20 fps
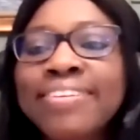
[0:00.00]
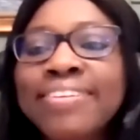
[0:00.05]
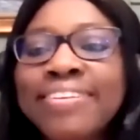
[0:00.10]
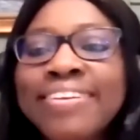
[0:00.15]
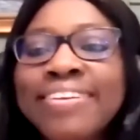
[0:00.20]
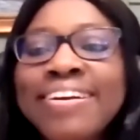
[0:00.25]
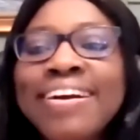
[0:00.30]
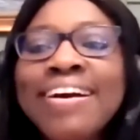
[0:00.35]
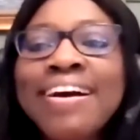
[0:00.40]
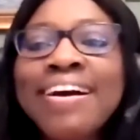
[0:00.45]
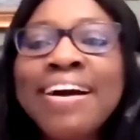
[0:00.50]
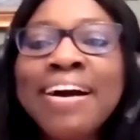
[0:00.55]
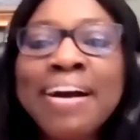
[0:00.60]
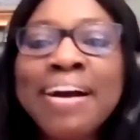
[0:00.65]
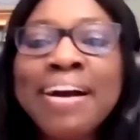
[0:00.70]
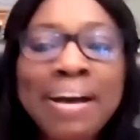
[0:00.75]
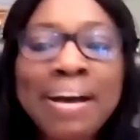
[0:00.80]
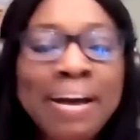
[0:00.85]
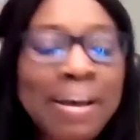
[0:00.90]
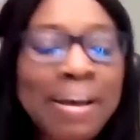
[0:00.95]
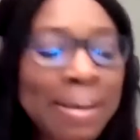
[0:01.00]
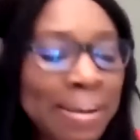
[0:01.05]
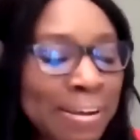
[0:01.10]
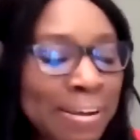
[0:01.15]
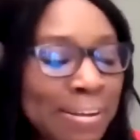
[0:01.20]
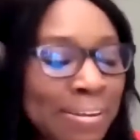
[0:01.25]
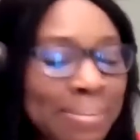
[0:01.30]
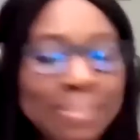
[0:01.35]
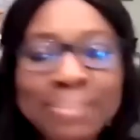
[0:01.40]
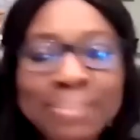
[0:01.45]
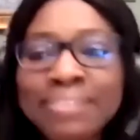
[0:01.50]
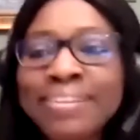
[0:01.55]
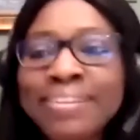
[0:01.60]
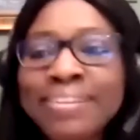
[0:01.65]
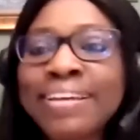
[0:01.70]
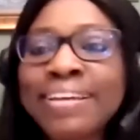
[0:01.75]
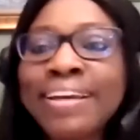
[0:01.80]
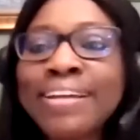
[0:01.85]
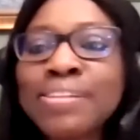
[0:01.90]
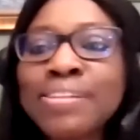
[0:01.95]

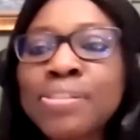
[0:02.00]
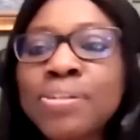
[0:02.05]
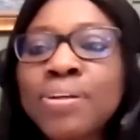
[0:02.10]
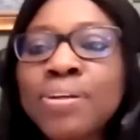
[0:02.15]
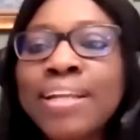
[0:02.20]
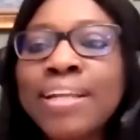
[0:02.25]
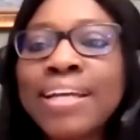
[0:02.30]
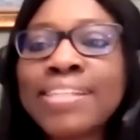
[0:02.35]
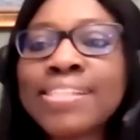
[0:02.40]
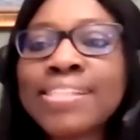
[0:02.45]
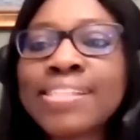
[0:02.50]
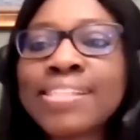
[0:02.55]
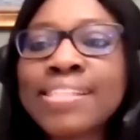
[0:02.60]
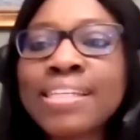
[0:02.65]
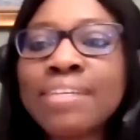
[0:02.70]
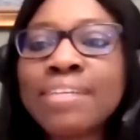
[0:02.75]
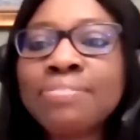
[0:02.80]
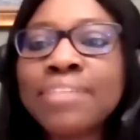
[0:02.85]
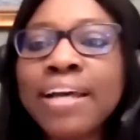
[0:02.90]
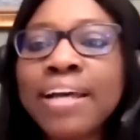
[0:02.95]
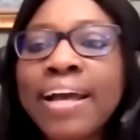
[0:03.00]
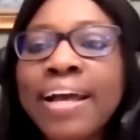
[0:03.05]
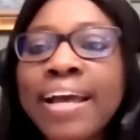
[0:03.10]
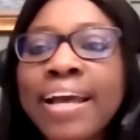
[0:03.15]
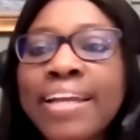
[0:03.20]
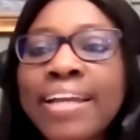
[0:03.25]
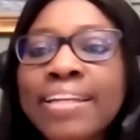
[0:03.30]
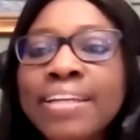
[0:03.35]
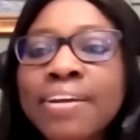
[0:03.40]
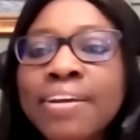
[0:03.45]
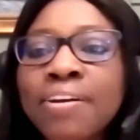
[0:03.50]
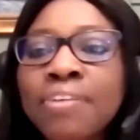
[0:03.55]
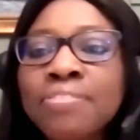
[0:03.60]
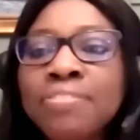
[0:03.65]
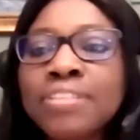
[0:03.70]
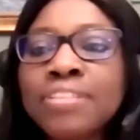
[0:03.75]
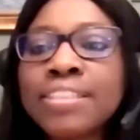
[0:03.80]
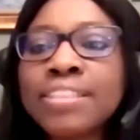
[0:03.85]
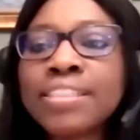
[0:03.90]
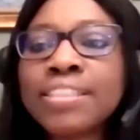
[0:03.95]
okay, so let's see if there are any
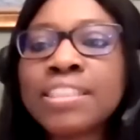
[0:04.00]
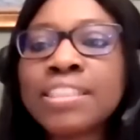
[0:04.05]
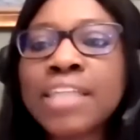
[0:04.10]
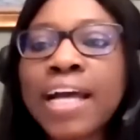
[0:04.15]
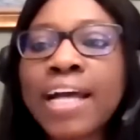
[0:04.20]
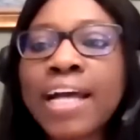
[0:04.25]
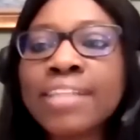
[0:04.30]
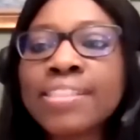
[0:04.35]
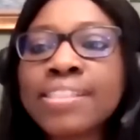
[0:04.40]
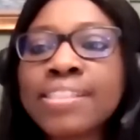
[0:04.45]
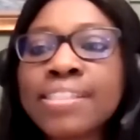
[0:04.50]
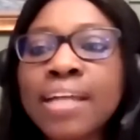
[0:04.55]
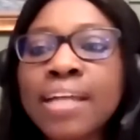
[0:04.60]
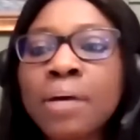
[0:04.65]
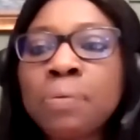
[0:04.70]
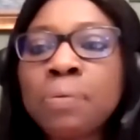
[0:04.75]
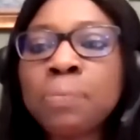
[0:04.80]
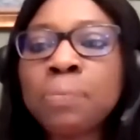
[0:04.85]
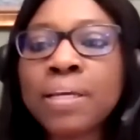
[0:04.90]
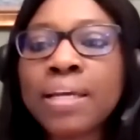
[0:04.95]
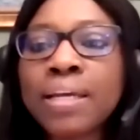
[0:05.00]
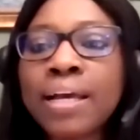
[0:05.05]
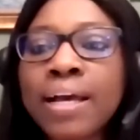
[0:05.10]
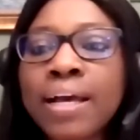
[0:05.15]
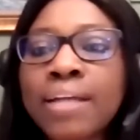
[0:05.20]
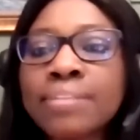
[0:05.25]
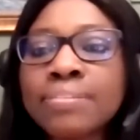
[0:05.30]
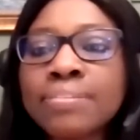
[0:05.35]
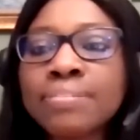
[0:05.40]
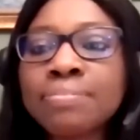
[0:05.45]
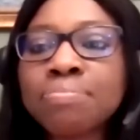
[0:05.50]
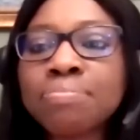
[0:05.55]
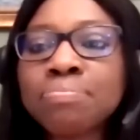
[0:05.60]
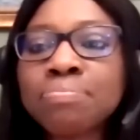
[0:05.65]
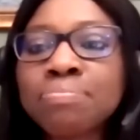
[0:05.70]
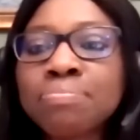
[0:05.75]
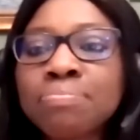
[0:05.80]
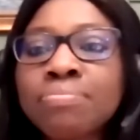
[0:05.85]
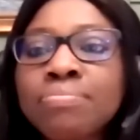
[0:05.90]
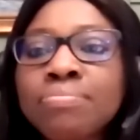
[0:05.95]
of these chats that we can.
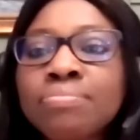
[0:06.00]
